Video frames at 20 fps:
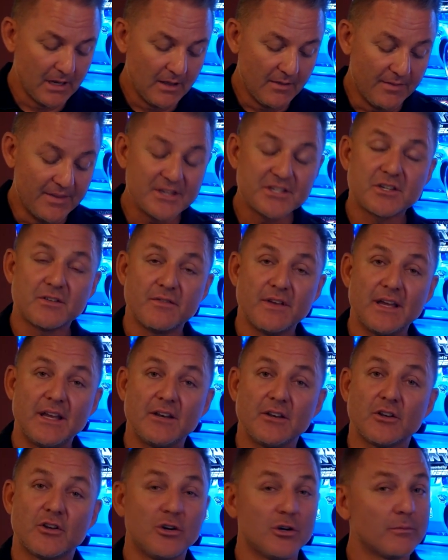This
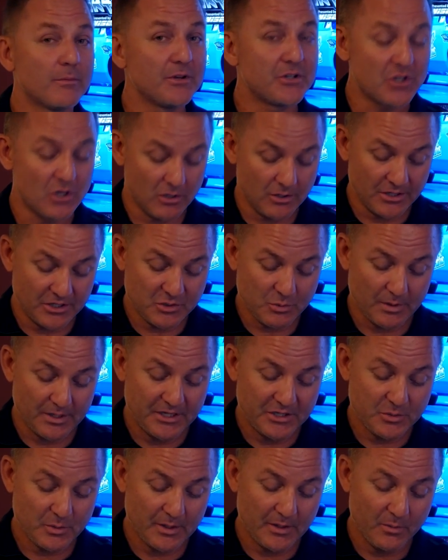event could return in
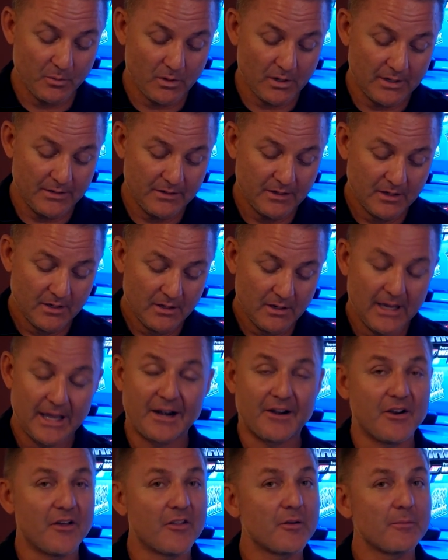2021 and
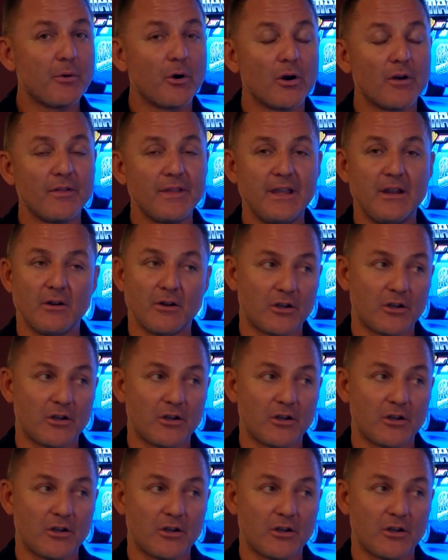another part of the year.